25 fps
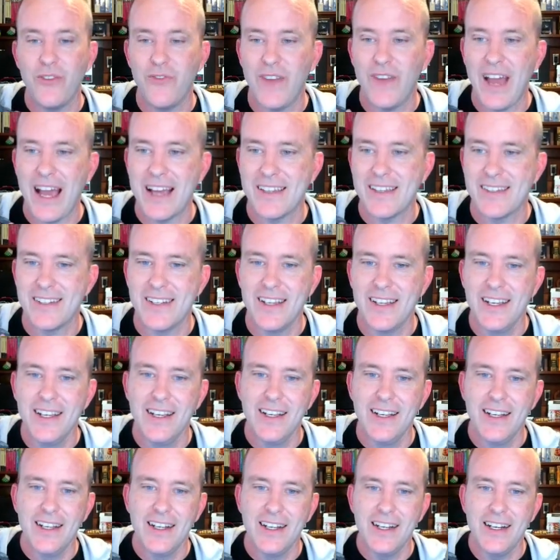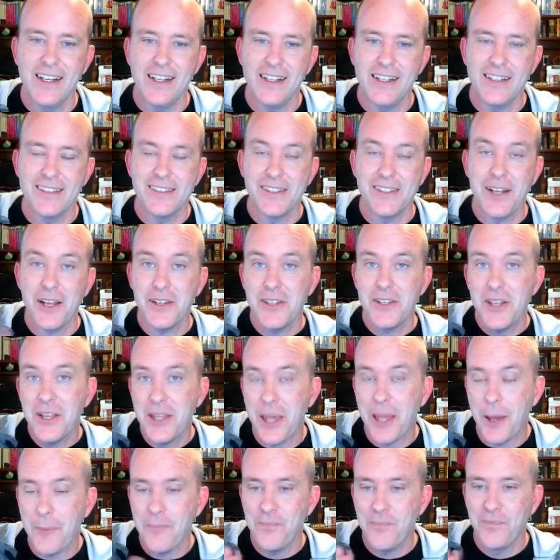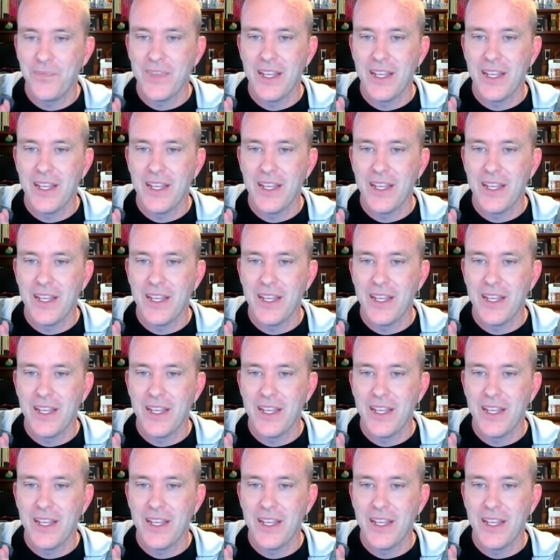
fast. It's not done yet.